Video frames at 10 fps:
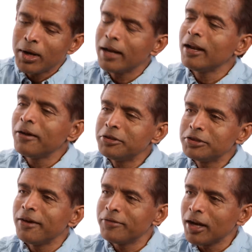Well, I'd love
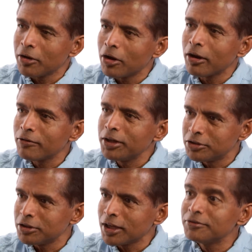to say I've done a lot of
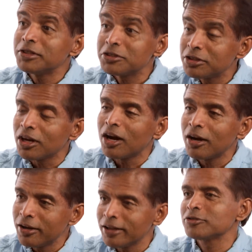research. I've just
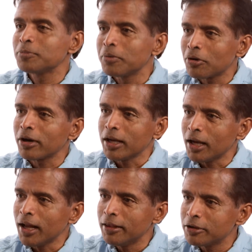started exploring
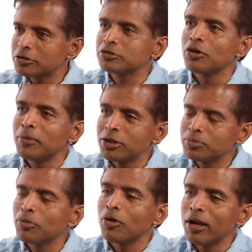it, and there's so
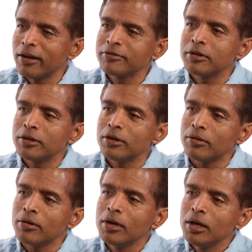much more left to
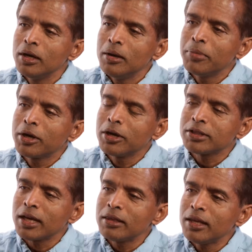do.
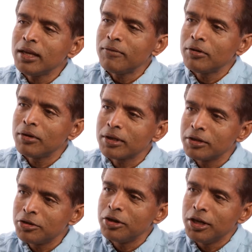Because I think if you look
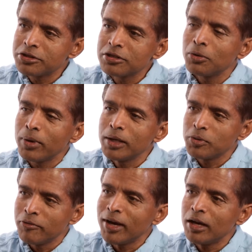at the traditional
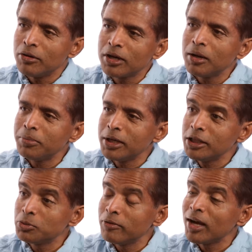ways we valued
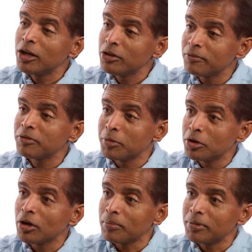companies, we value them from
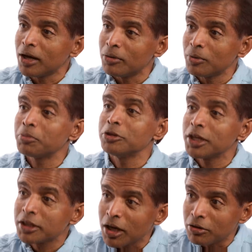the top down. We mm-hmm.
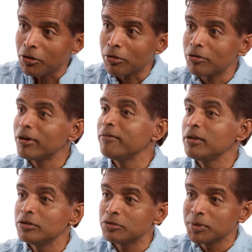project mm -hmm. our total
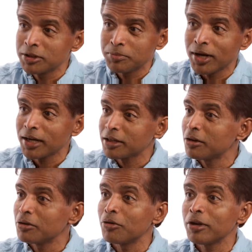revenues, we subtract
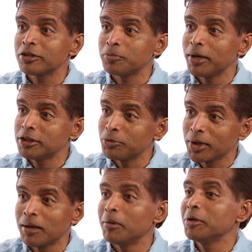our total expenses,
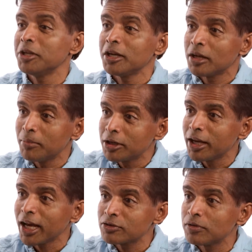we come up with income and
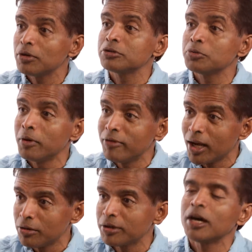cash flows, and we
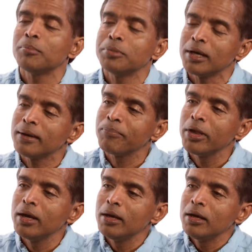value the company.
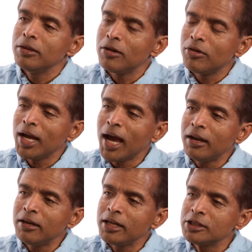Mm -hmm. The
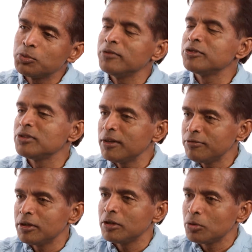reality is we've
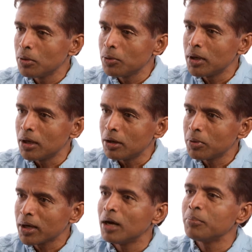shifted to a
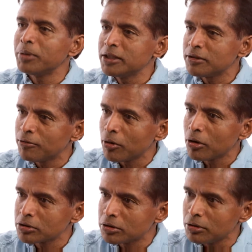world where companies are
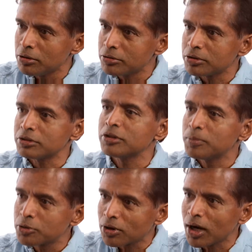focused on users,
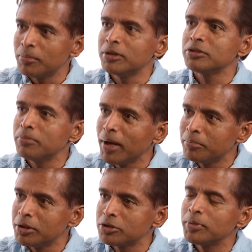subscribers,
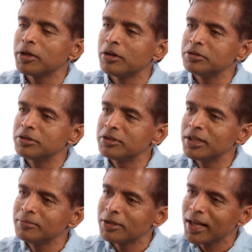members, because it
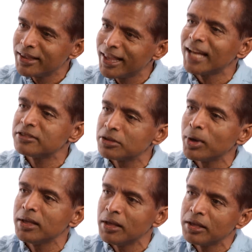seems like that's
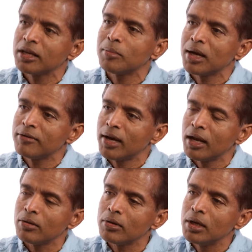the way they think about
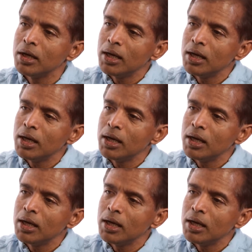value.